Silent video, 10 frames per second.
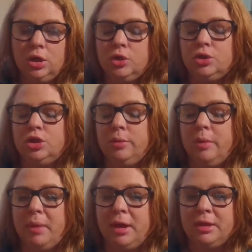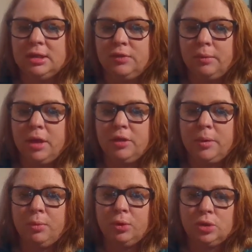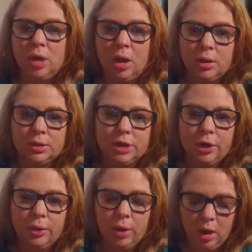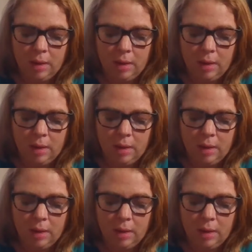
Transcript: YouTube about this from other people also.